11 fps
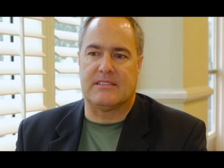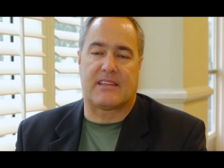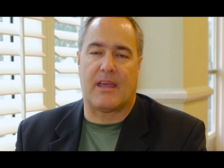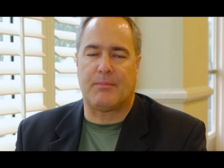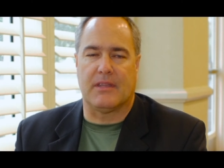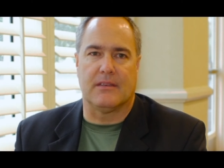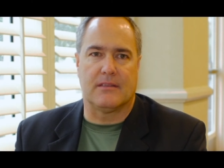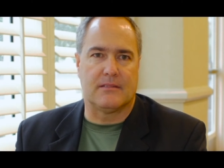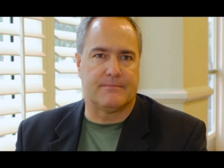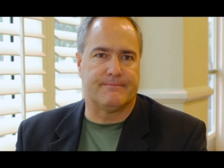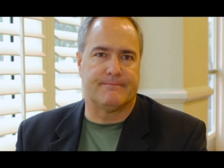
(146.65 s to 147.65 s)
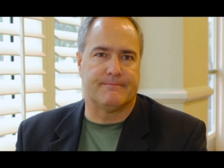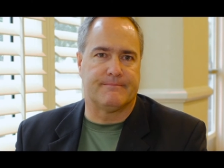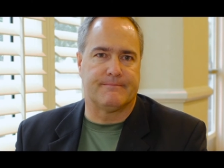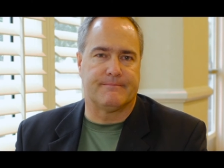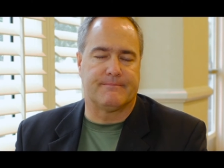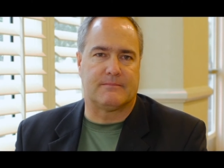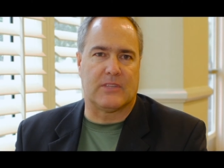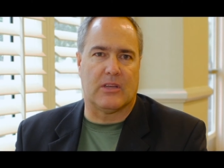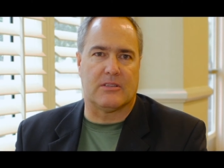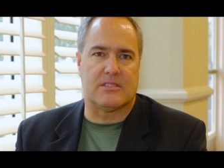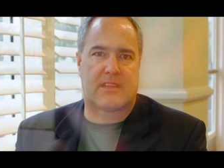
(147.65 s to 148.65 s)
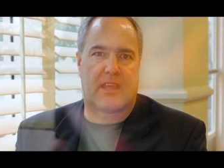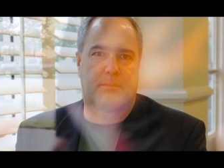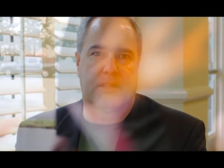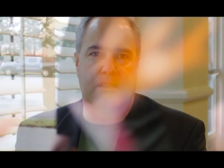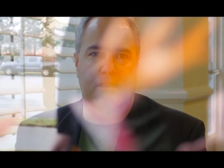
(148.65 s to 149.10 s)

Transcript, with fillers: kept it. I just kept it.